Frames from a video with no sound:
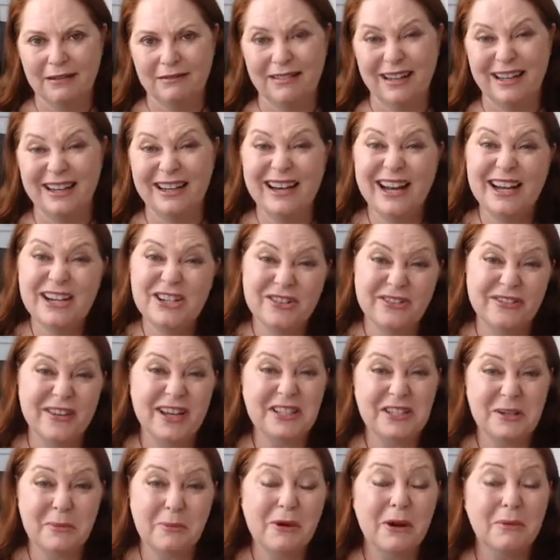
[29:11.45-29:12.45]
And in actual fact,
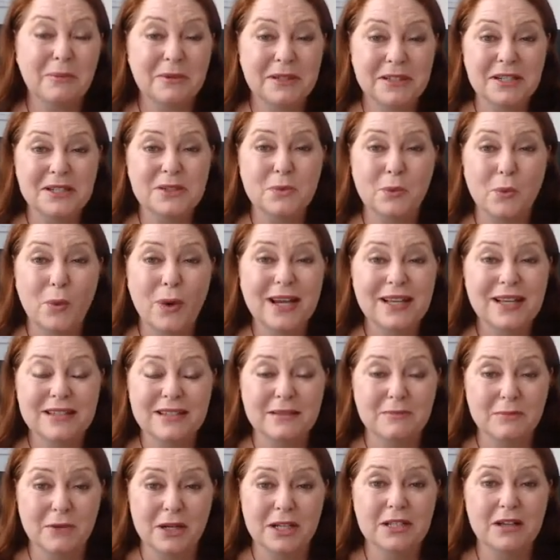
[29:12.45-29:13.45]
it probably just wasted
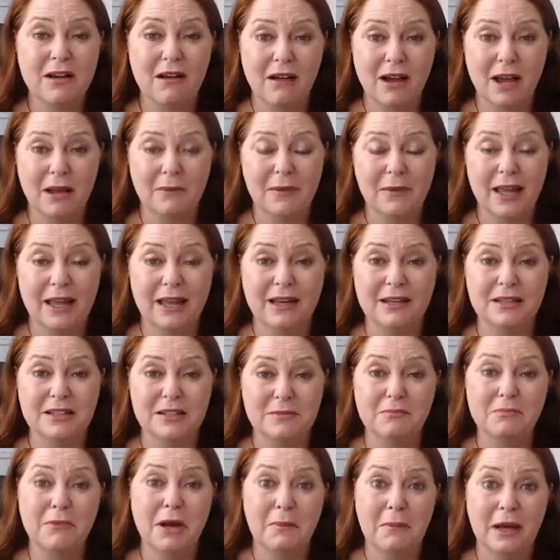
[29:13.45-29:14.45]
my time and
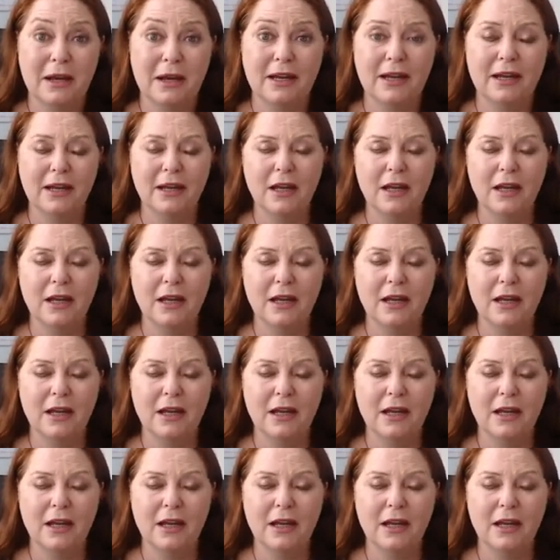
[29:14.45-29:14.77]
my money.